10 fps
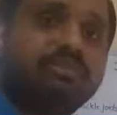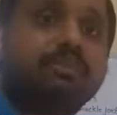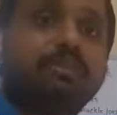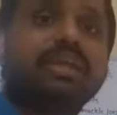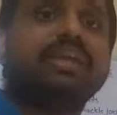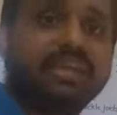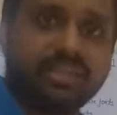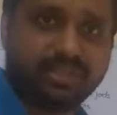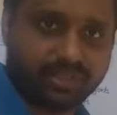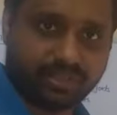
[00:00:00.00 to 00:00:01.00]
will be
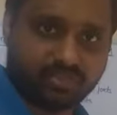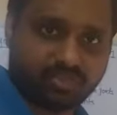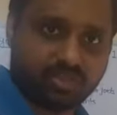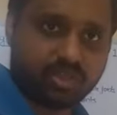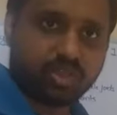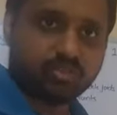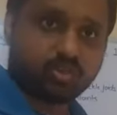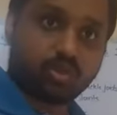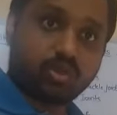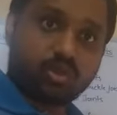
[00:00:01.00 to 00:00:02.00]
increased.
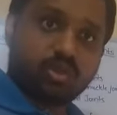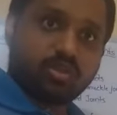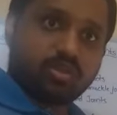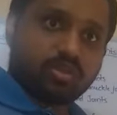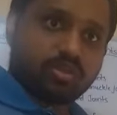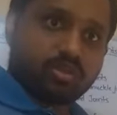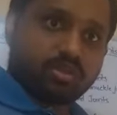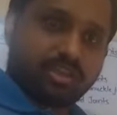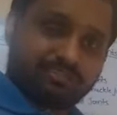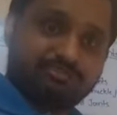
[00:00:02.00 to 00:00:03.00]
So
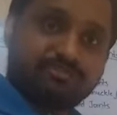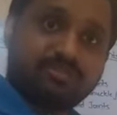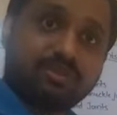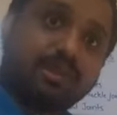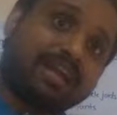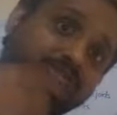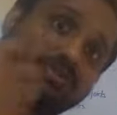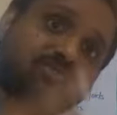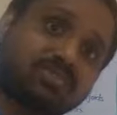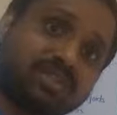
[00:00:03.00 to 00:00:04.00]
if the
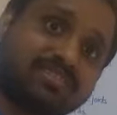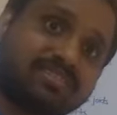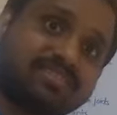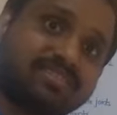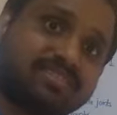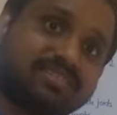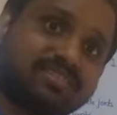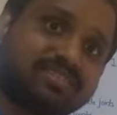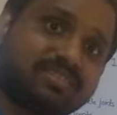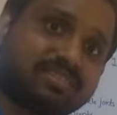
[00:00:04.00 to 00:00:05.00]
maximum stress
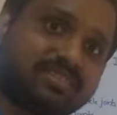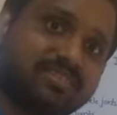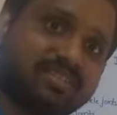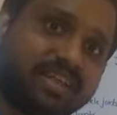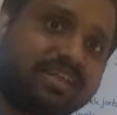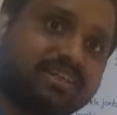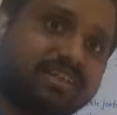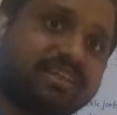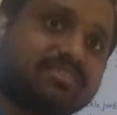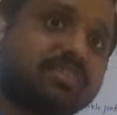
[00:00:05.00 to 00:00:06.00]
is
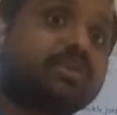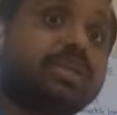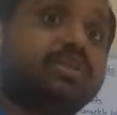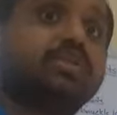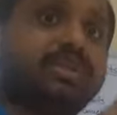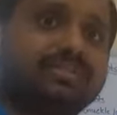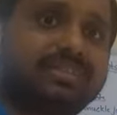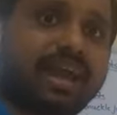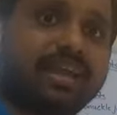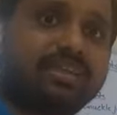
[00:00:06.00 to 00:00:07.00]
increased, you need to
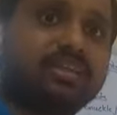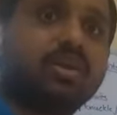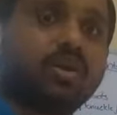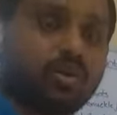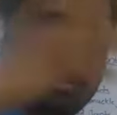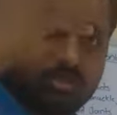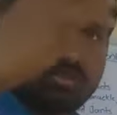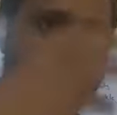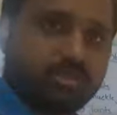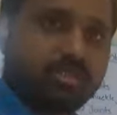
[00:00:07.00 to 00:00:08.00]
design,
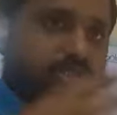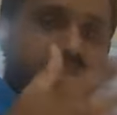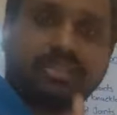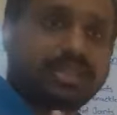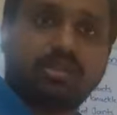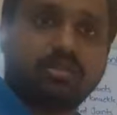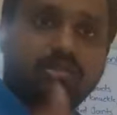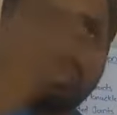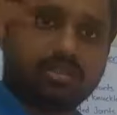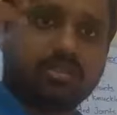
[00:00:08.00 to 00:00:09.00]
or it
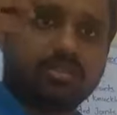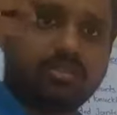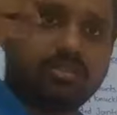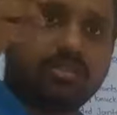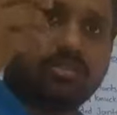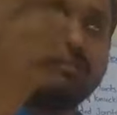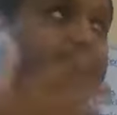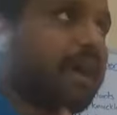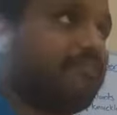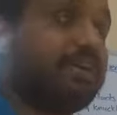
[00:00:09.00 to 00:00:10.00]
cannot
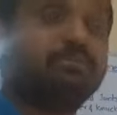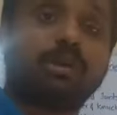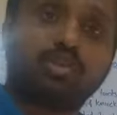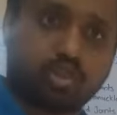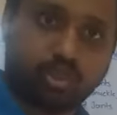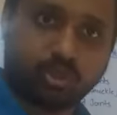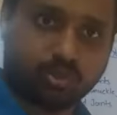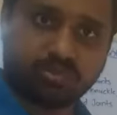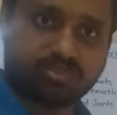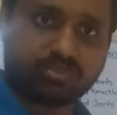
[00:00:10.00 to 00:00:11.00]
avail much
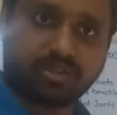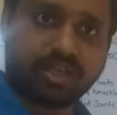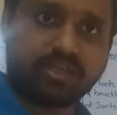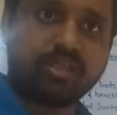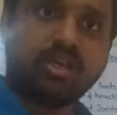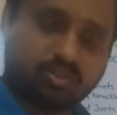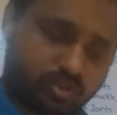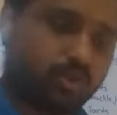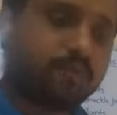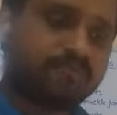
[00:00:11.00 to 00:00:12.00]
loads, right?
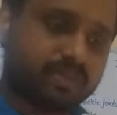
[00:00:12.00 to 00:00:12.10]
So